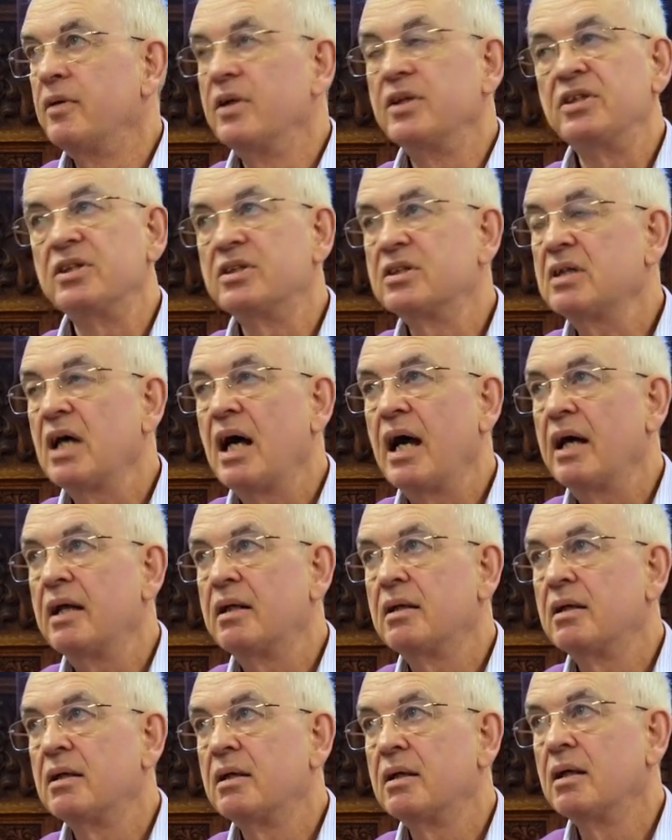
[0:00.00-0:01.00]
this is
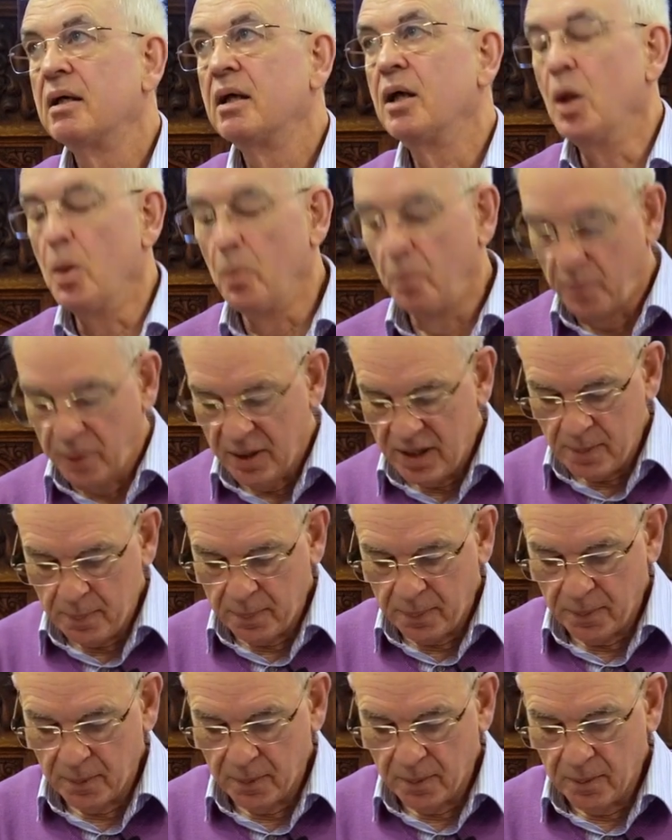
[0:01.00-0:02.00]
sad,
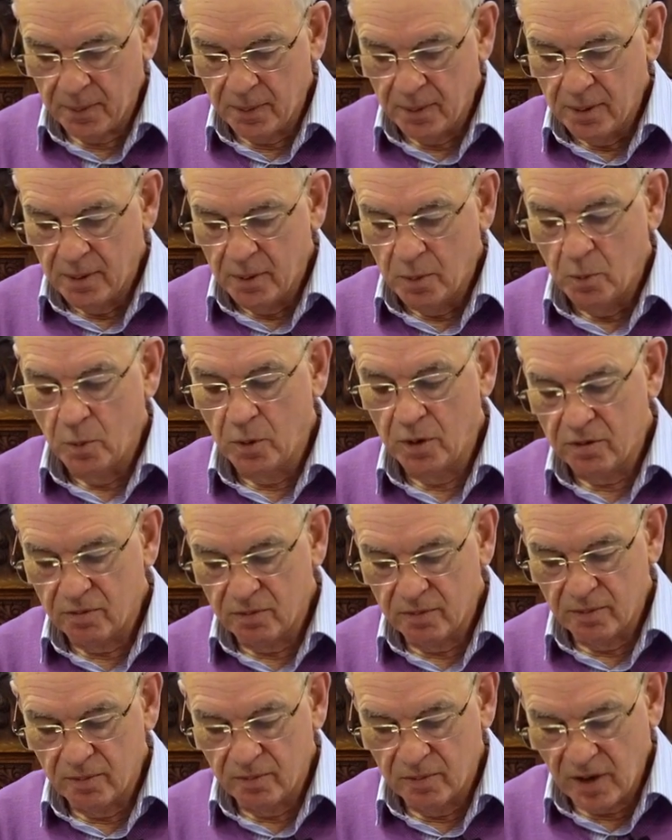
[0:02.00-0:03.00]
people would
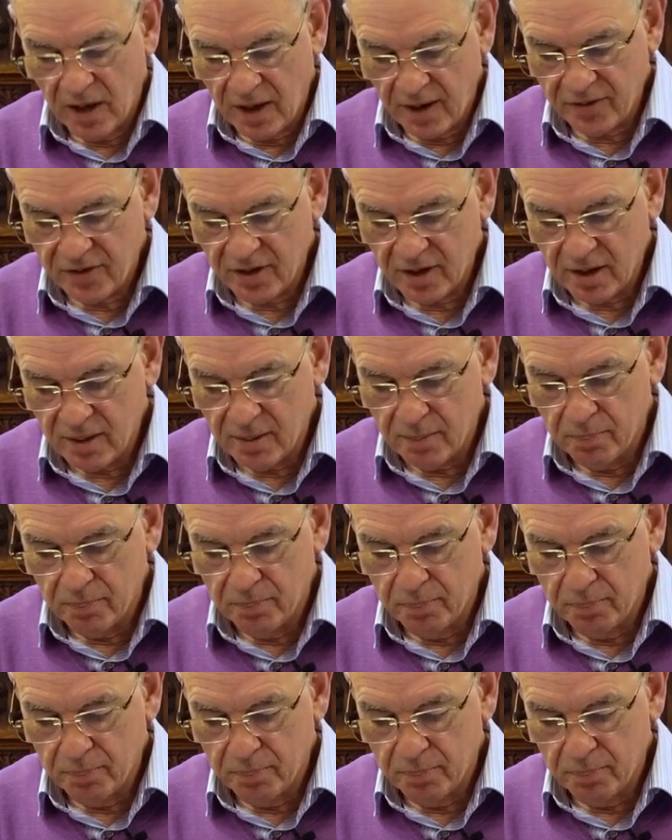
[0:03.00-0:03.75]
rather